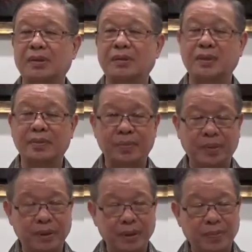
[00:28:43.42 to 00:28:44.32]
with
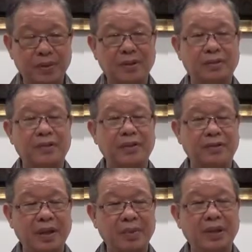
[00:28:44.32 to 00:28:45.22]
people, with
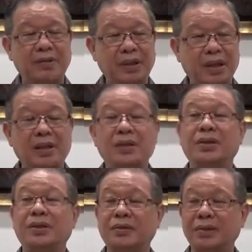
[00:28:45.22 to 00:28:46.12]
family, with
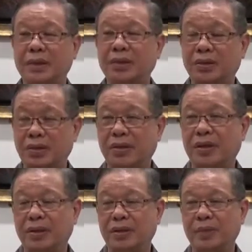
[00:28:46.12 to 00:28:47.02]
others, you need
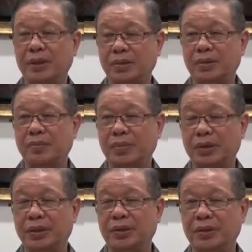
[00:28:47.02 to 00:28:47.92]
joy. To be a good
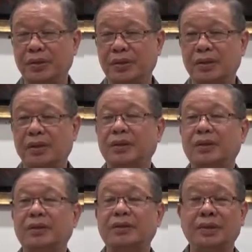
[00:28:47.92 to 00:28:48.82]
Buddhist,
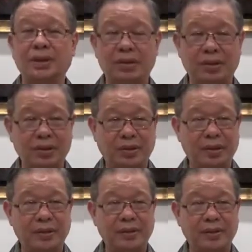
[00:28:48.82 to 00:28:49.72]
you need
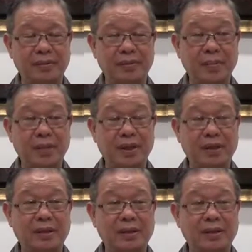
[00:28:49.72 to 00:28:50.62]
joy.
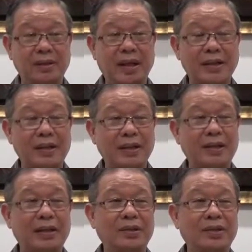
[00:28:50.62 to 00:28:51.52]
Remember, last
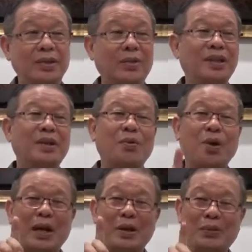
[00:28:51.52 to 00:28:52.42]
lesson I told you, what's the
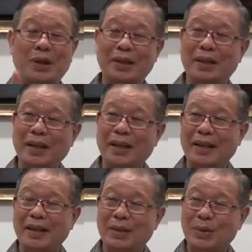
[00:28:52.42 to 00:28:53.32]
one word
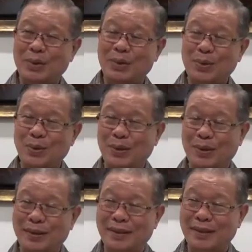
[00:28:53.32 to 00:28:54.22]
you should
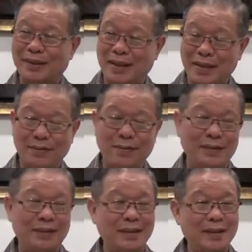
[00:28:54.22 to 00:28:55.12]
have
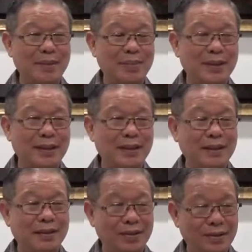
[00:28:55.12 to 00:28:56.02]
as a Buddhist?
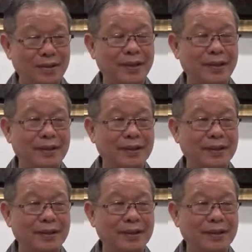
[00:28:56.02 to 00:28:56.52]
It's joy.